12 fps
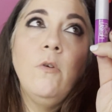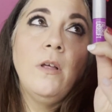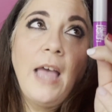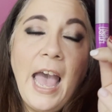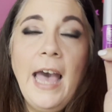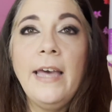
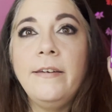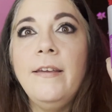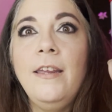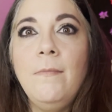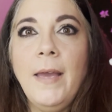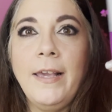had
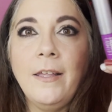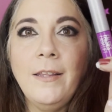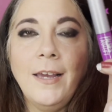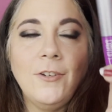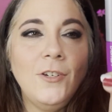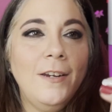in my
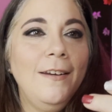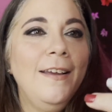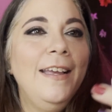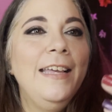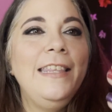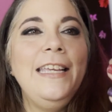collection.
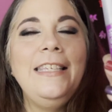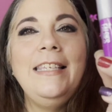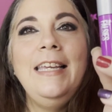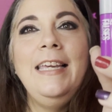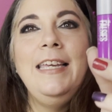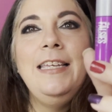This
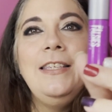is